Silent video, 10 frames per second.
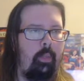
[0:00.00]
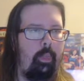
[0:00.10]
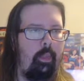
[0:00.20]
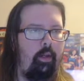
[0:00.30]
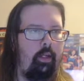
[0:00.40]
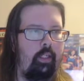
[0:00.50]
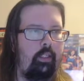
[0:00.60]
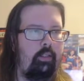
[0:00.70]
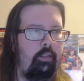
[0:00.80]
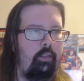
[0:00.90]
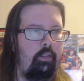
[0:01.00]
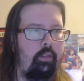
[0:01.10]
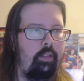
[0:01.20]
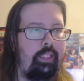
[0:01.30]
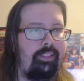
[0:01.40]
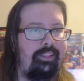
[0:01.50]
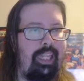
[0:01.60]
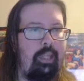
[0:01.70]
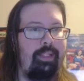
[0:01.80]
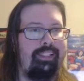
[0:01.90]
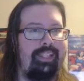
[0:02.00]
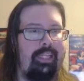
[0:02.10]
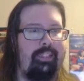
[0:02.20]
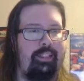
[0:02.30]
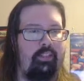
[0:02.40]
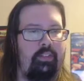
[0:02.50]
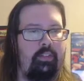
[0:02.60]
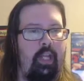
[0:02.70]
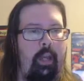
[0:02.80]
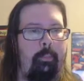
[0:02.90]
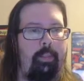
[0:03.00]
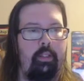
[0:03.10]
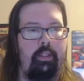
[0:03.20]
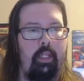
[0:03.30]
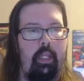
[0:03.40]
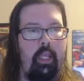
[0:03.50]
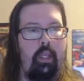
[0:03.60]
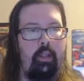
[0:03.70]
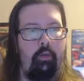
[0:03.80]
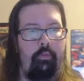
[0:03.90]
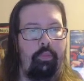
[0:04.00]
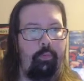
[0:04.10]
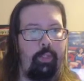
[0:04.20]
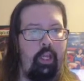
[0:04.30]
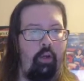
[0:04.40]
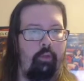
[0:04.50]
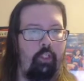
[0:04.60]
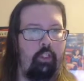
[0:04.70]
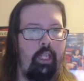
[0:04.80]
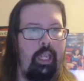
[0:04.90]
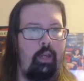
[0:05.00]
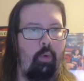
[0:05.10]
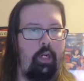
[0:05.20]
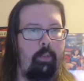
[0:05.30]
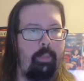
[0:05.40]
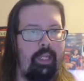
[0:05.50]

All right? That same exact distance up of 3 over and 1 up.